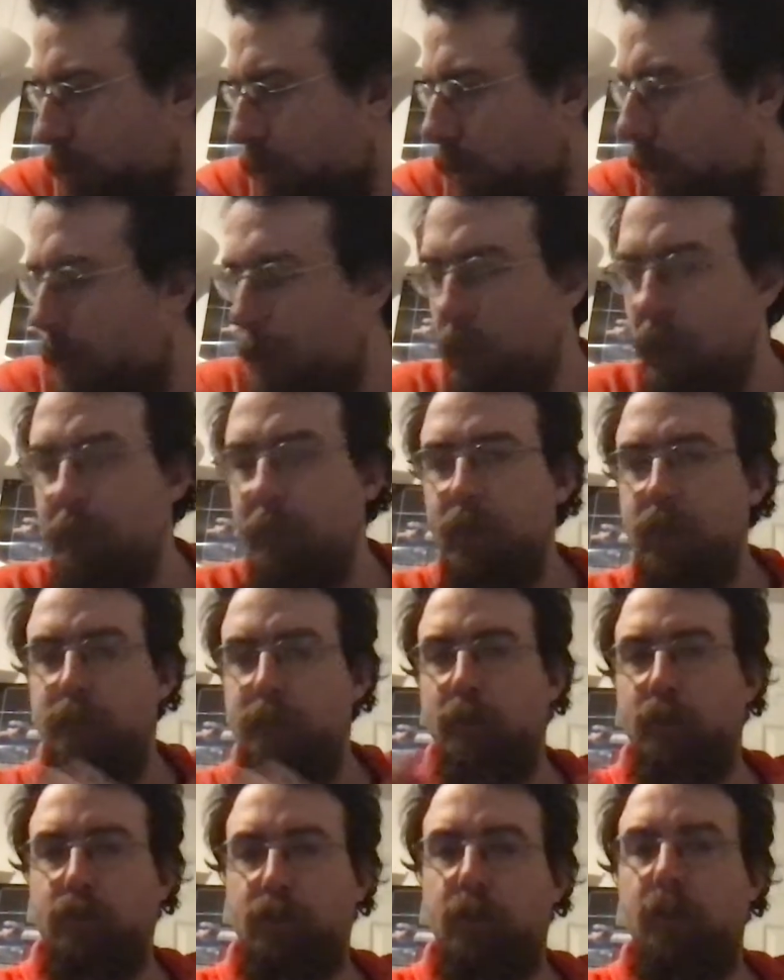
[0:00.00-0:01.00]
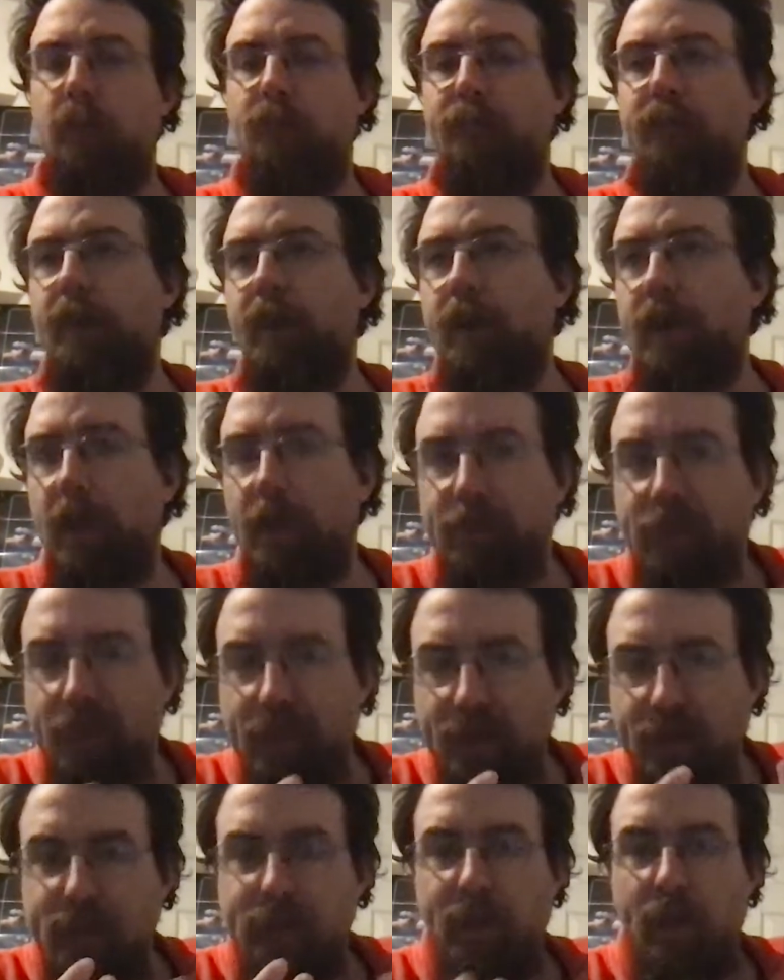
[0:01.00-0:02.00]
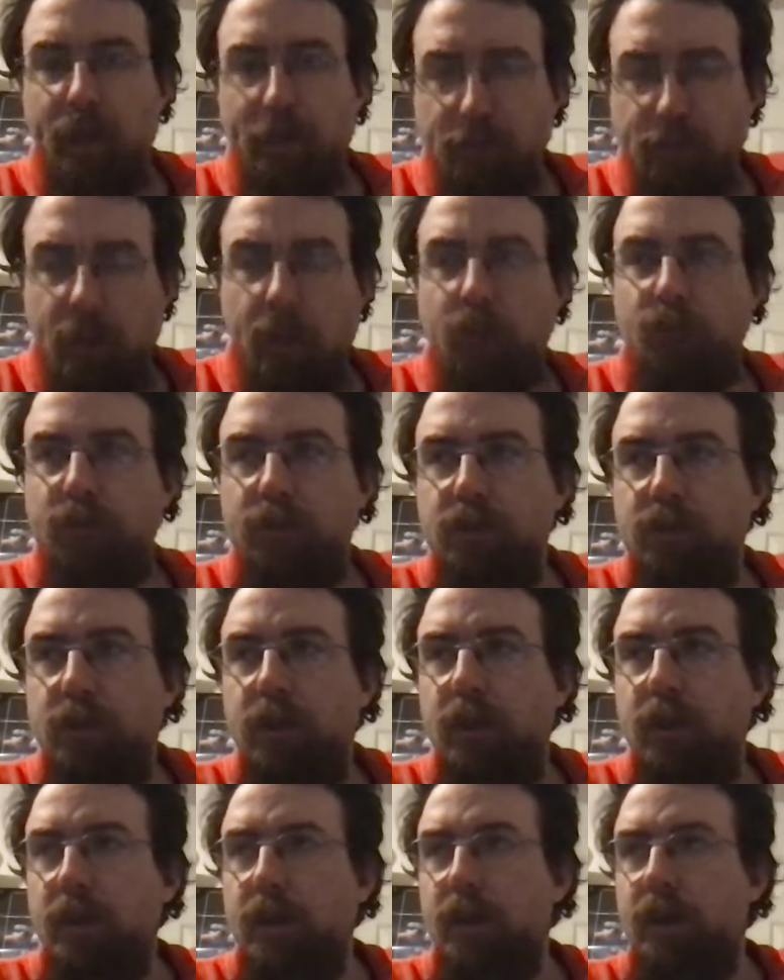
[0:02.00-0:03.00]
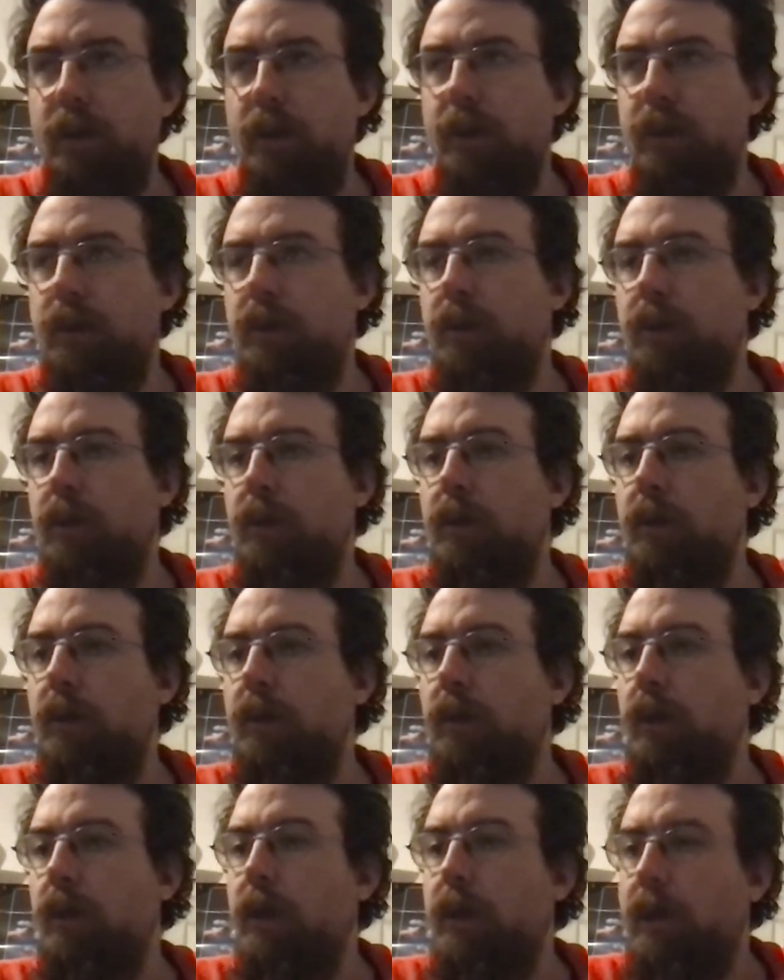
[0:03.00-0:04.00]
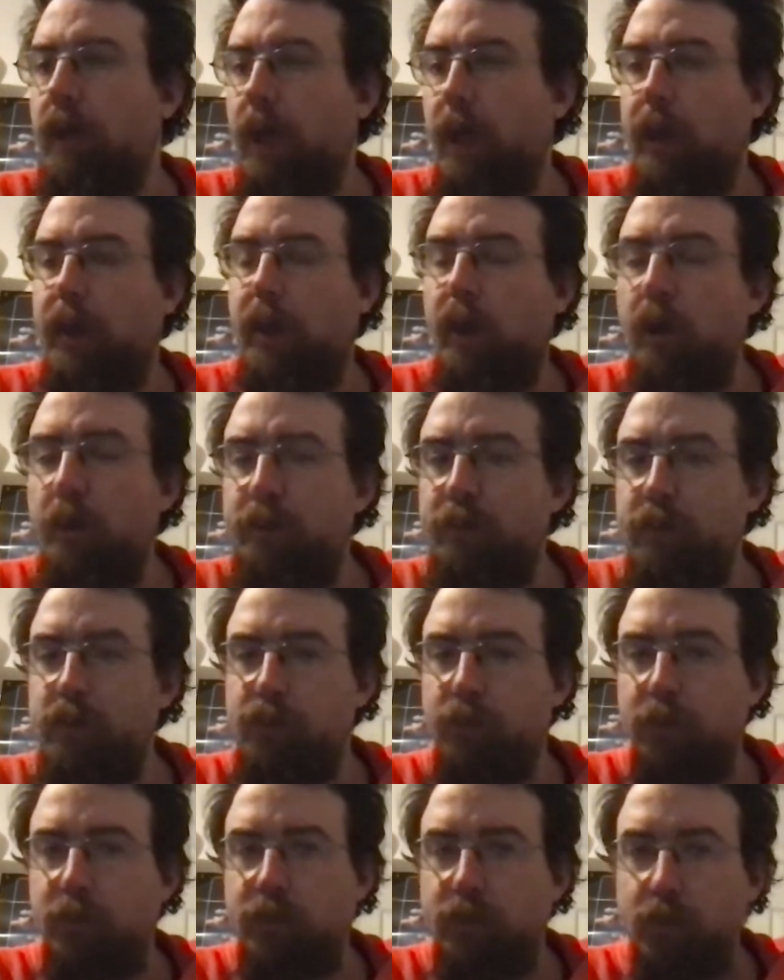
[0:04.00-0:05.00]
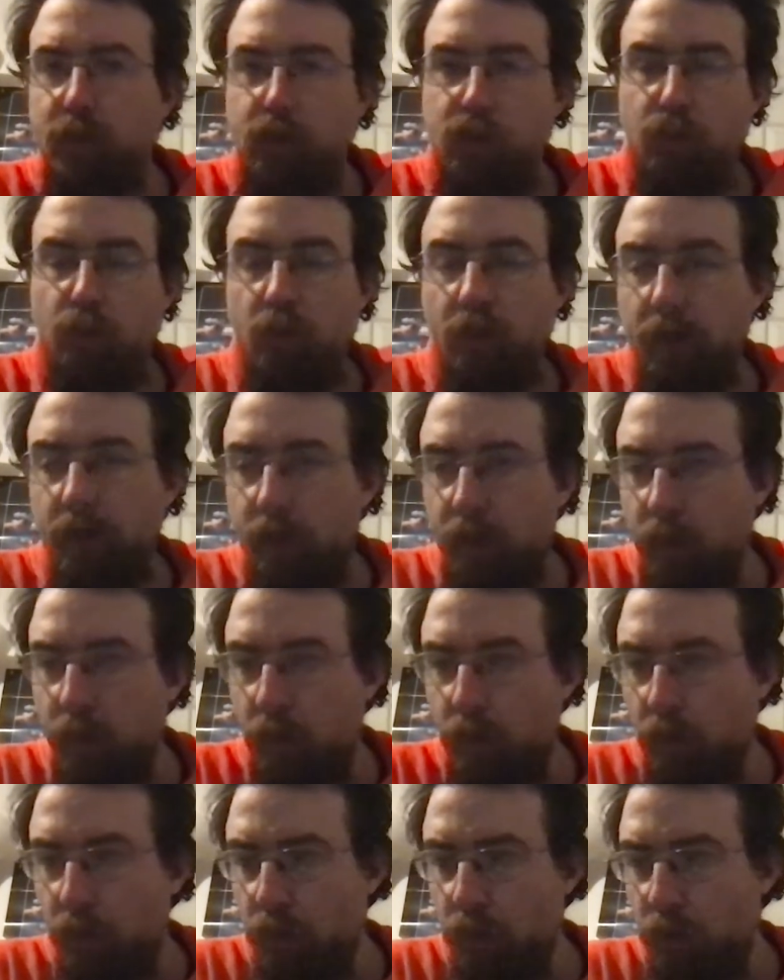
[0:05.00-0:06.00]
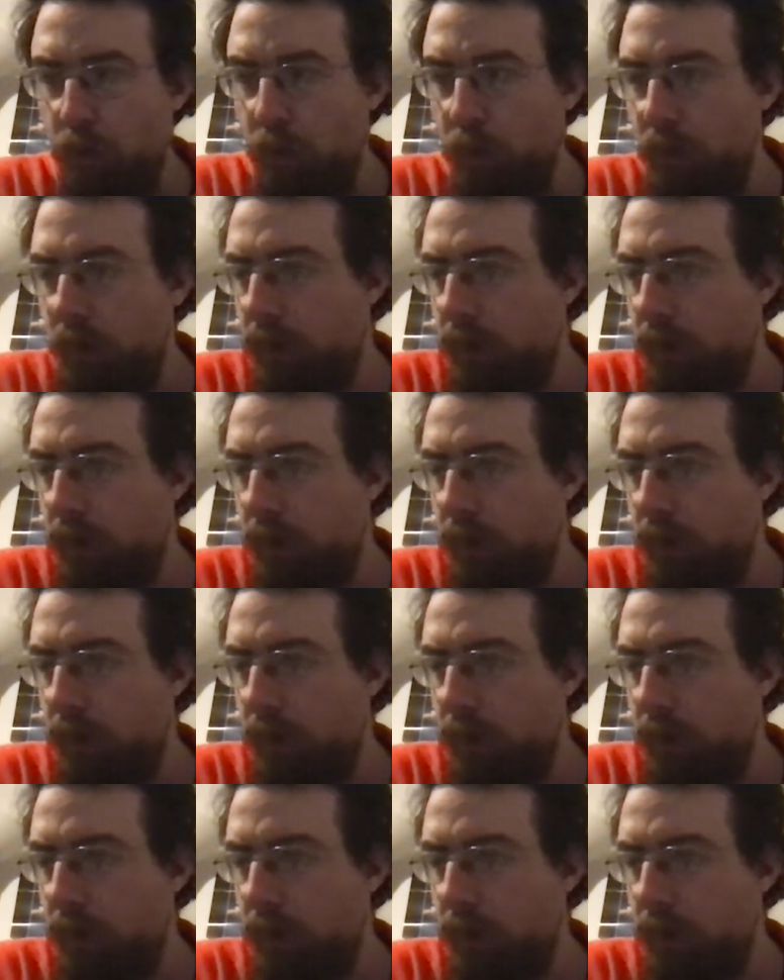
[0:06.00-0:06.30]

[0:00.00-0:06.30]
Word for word: not the biggest Monster Hunter fan. I think this game looks interesting, and I hope this one does well.